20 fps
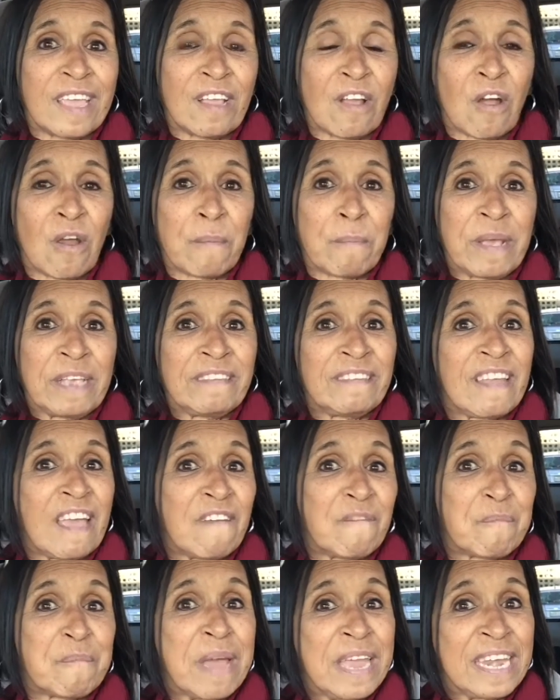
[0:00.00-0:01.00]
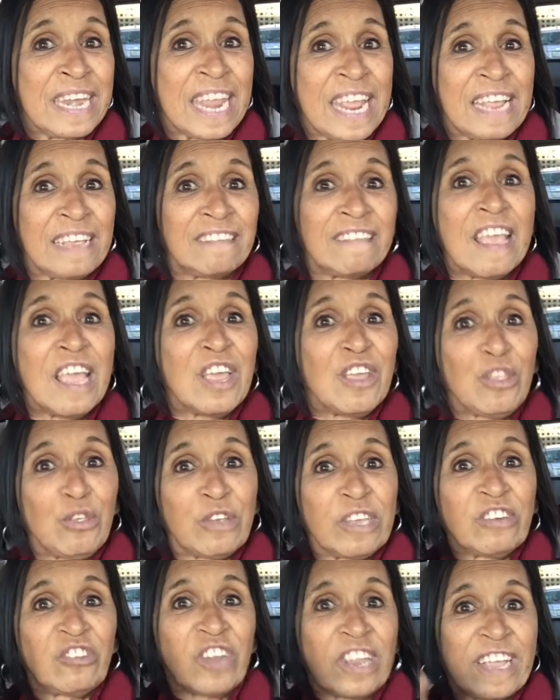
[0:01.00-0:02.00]
like our Must Have Mondays. You
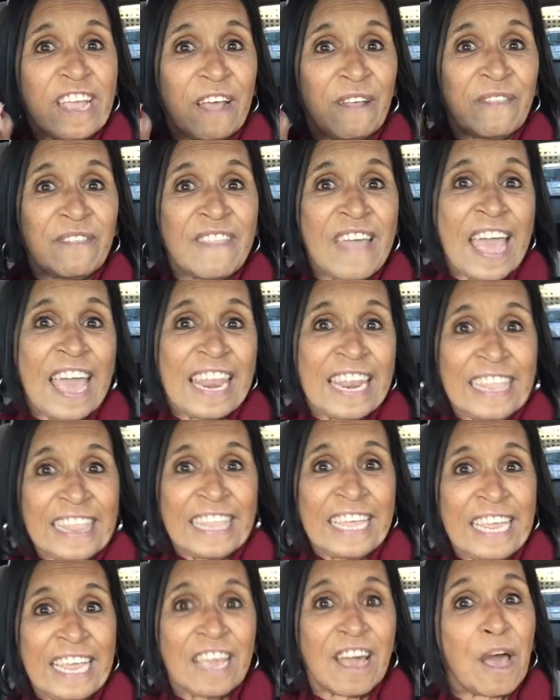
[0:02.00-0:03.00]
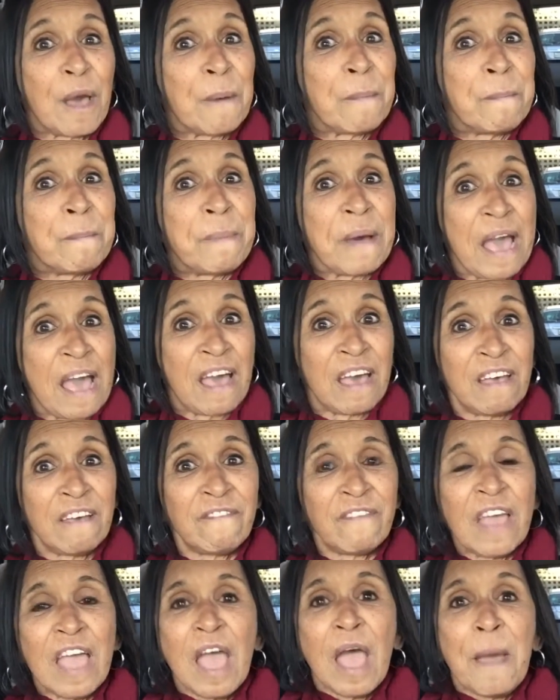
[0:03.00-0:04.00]
can check out that link
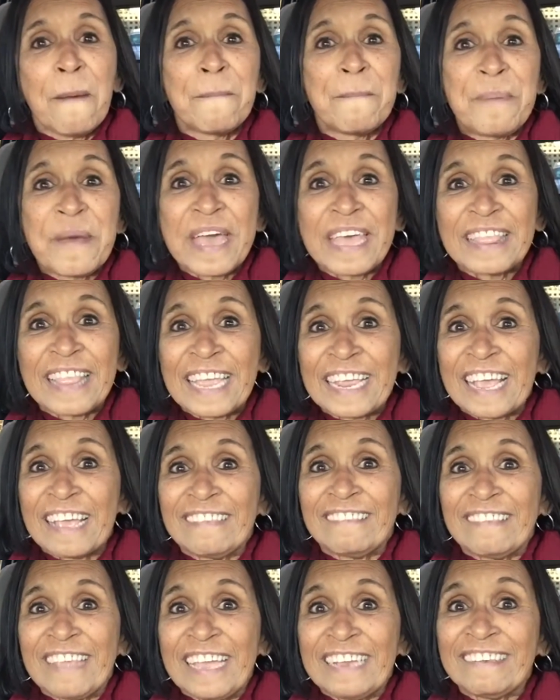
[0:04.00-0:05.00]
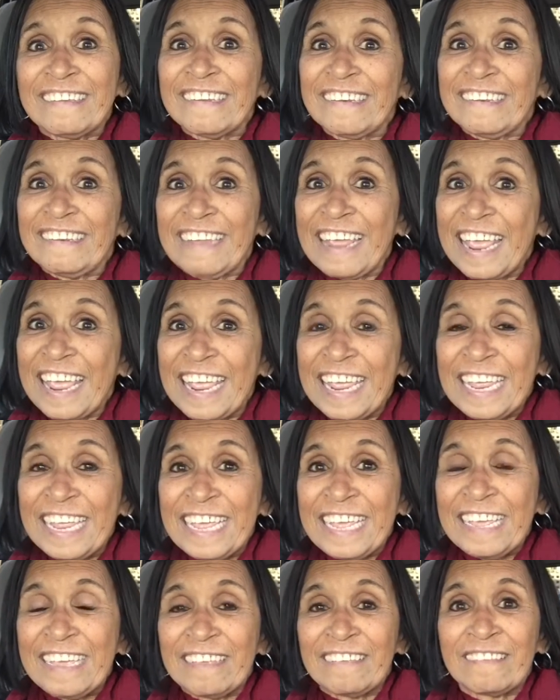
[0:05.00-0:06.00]
above. But like I said, today
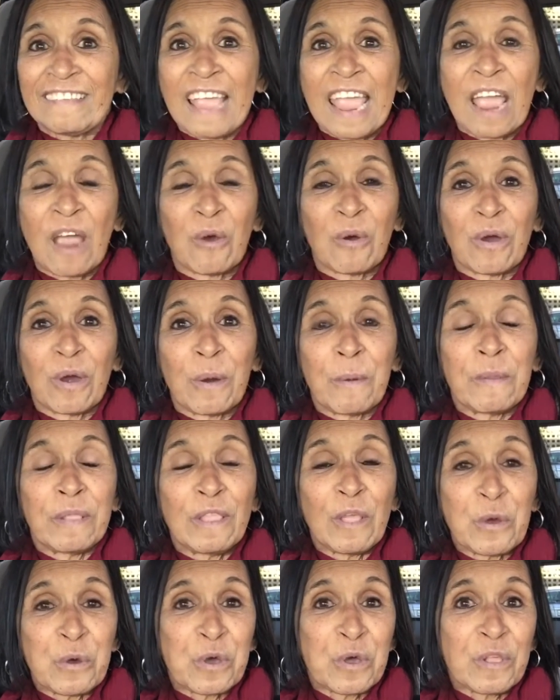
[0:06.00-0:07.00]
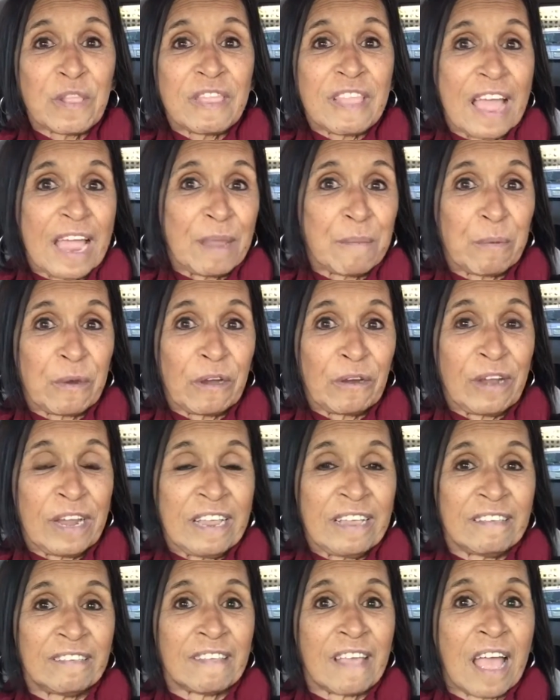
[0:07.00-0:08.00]
is our local
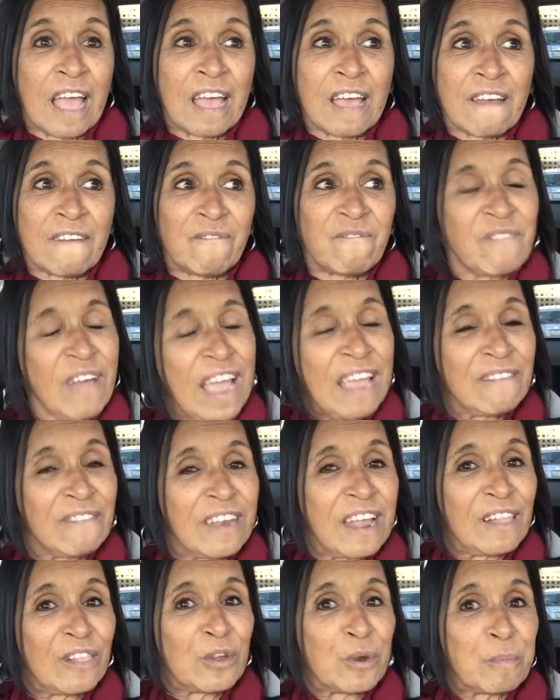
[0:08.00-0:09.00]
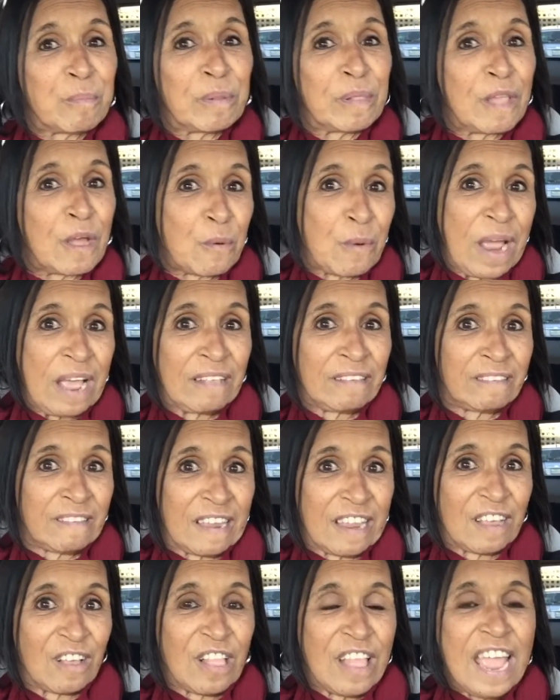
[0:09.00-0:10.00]
library's $5 blowout
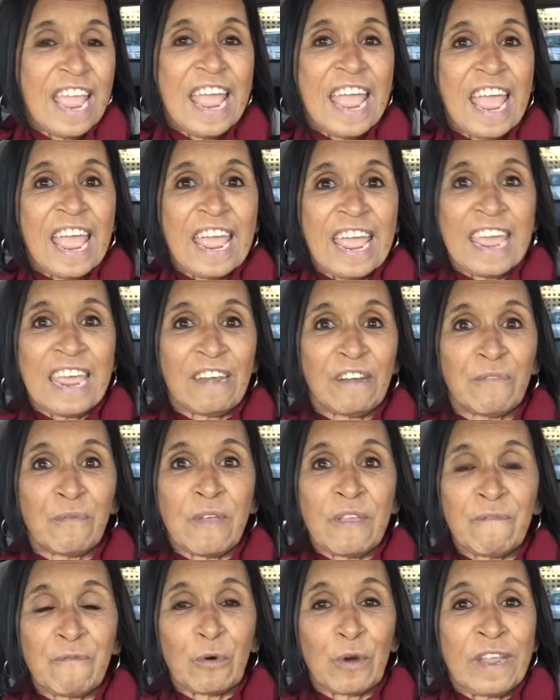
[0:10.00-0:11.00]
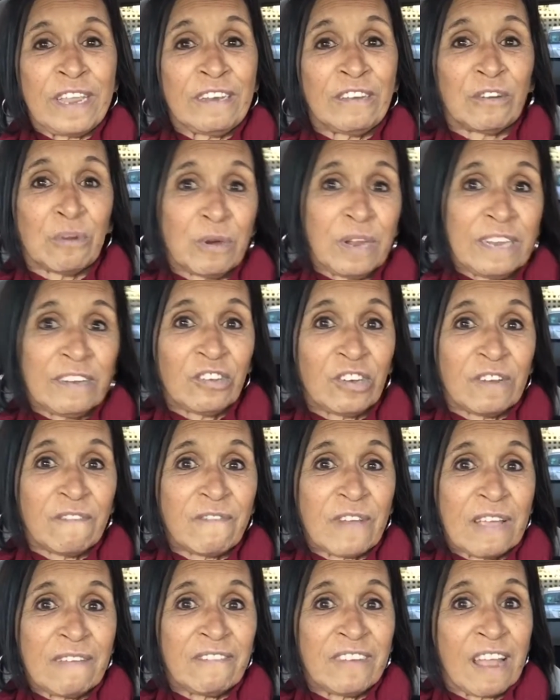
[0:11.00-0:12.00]
sale. And for a donation of
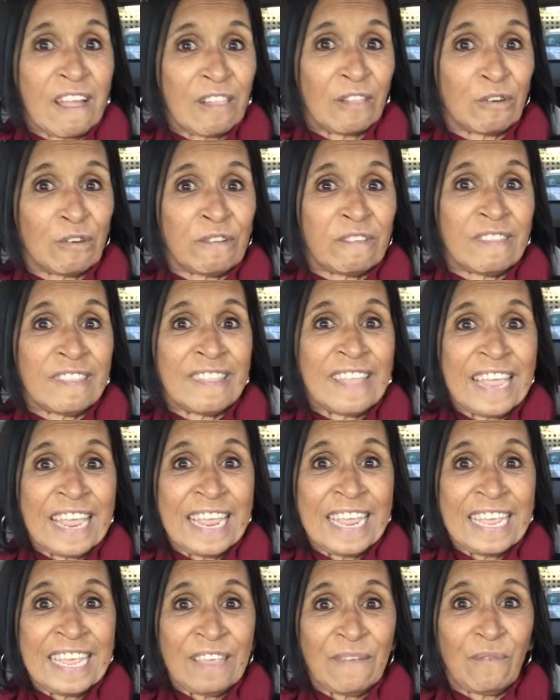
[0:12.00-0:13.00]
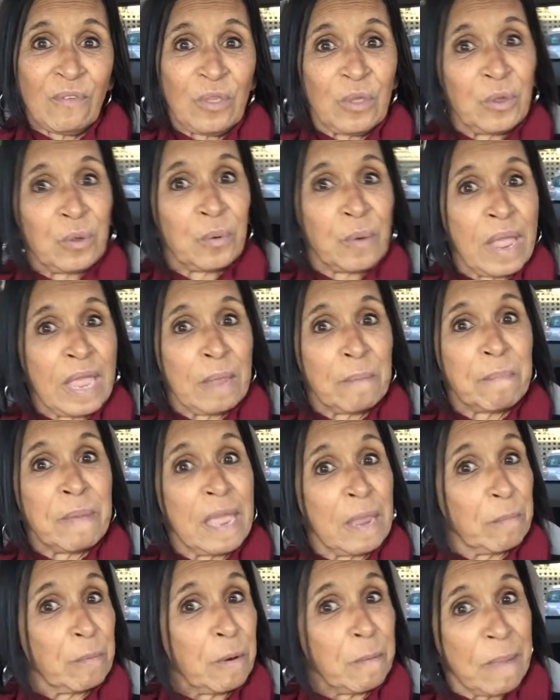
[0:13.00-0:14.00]
$5, they give you a
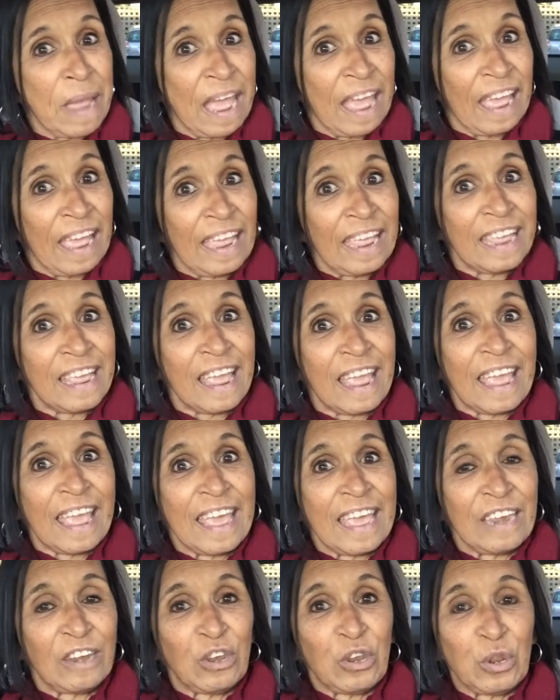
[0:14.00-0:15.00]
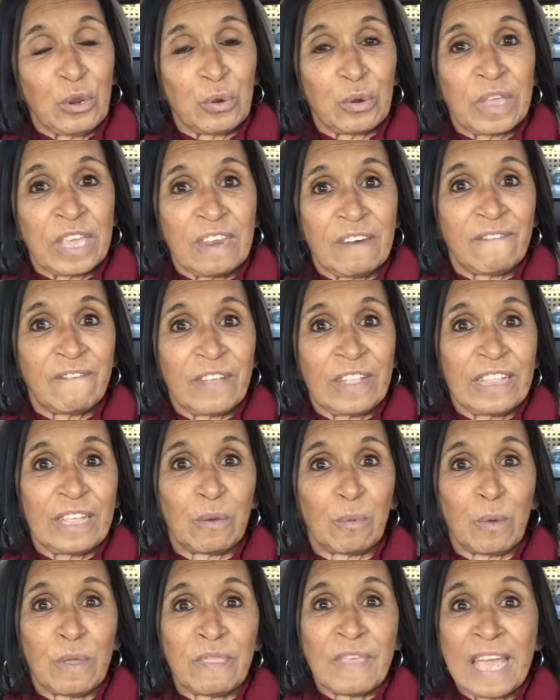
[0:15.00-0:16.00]
paper bag and you can fill
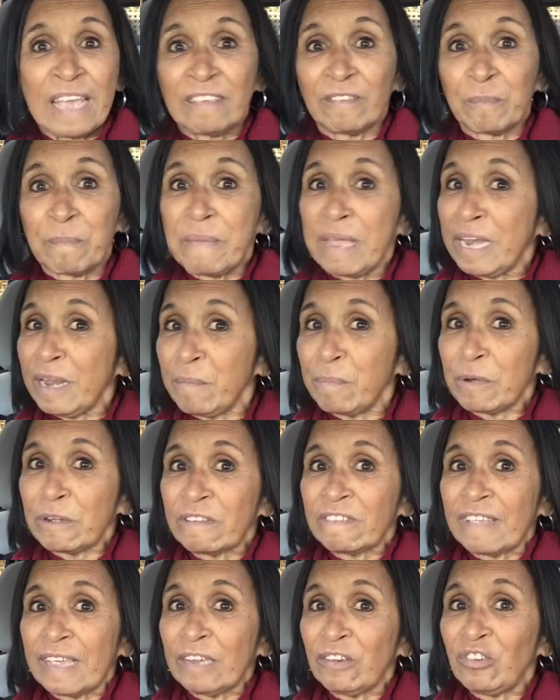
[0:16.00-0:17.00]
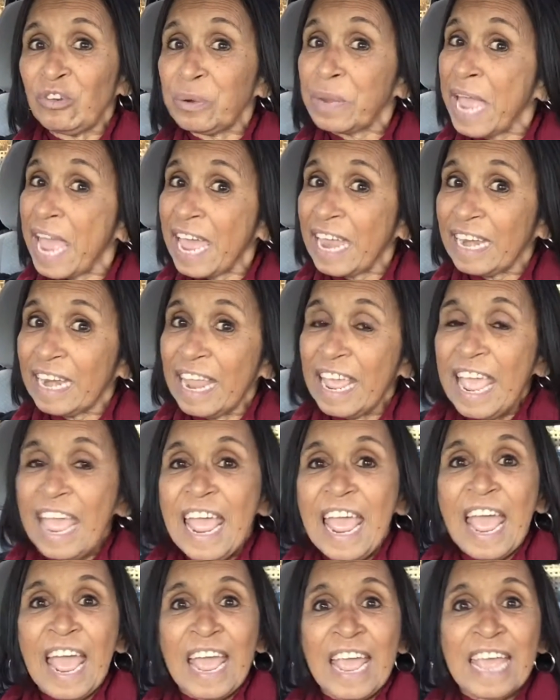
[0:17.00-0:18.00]
it with as many books as you can.
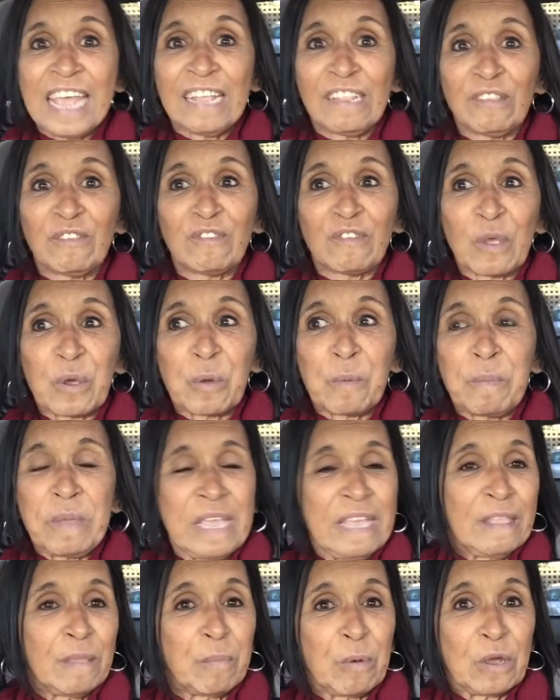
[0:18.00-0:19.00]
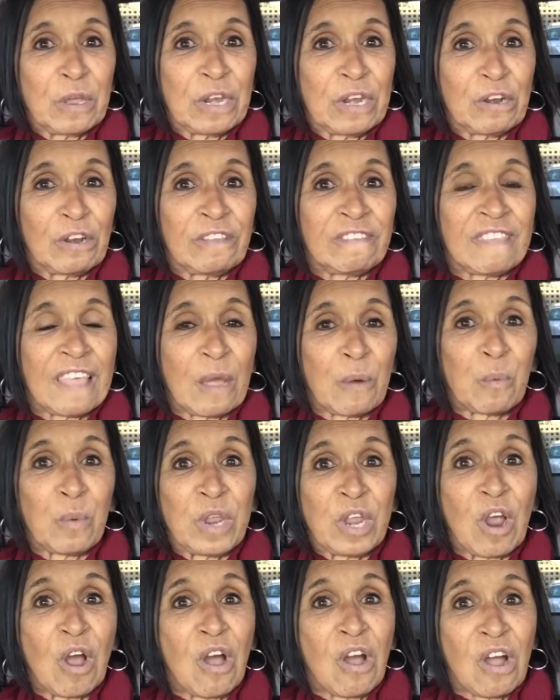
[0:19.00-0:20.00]
And so being the book nerds that
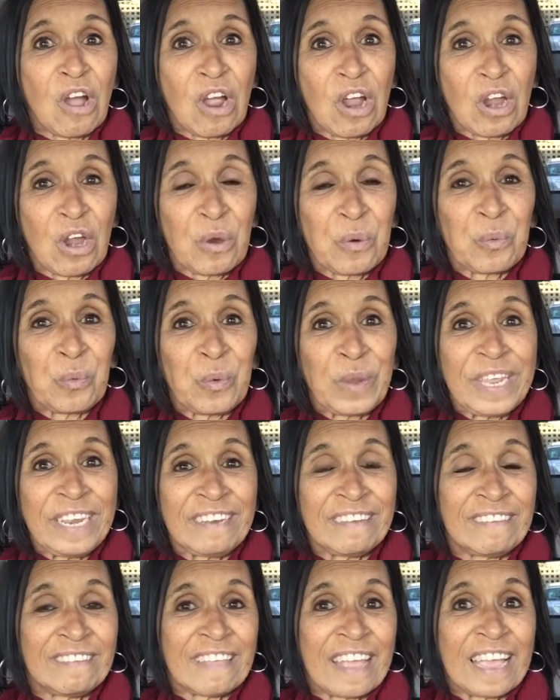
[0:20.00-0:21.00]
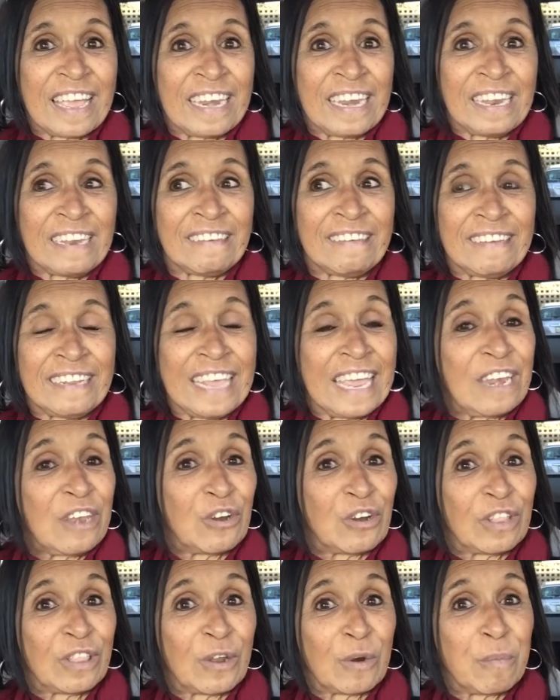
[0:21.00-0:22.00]
we are, we decided to get
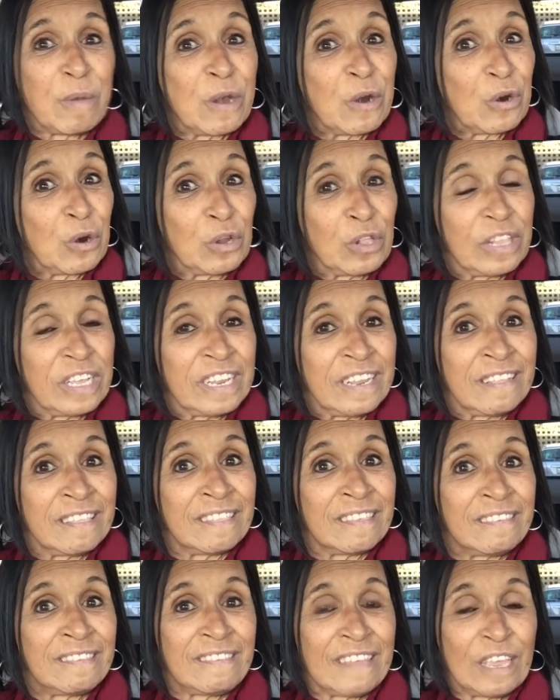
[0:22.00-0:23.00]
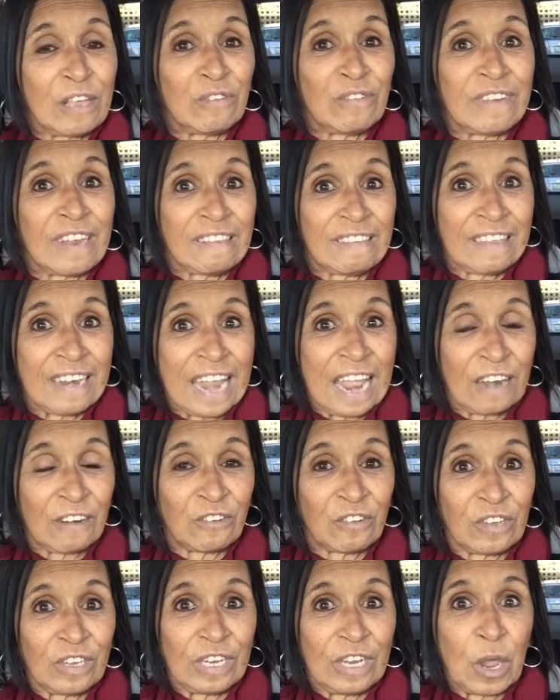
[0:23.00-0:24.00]
here a little bit early. The sale doesn't
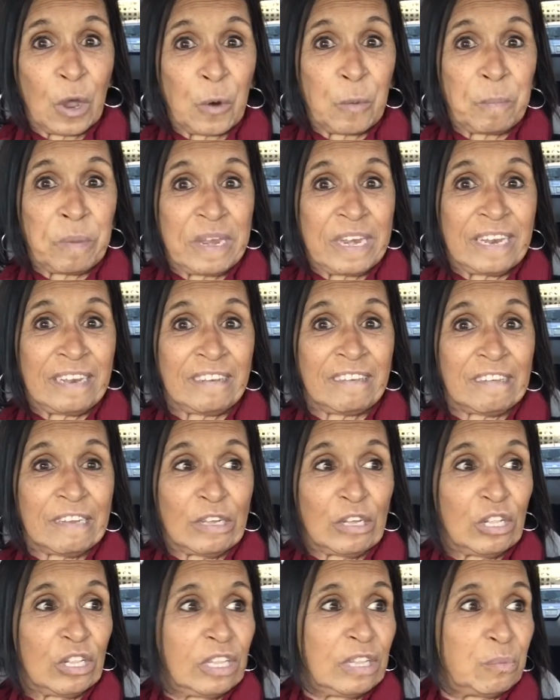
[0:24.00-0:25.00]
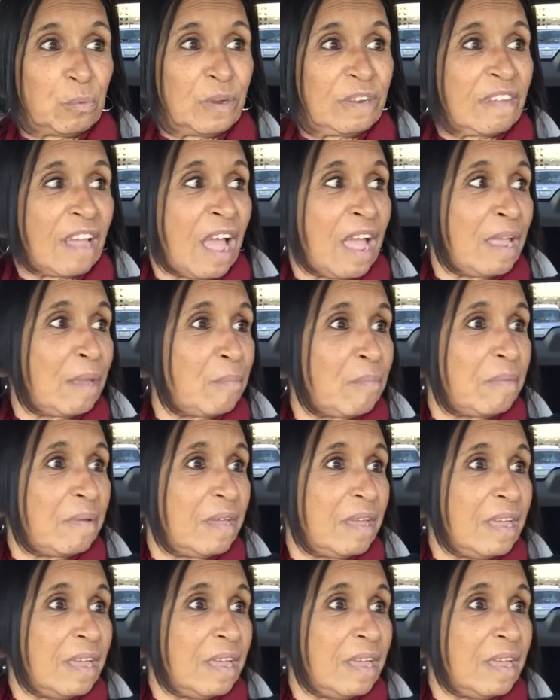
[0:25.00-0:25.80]
actually open until what time?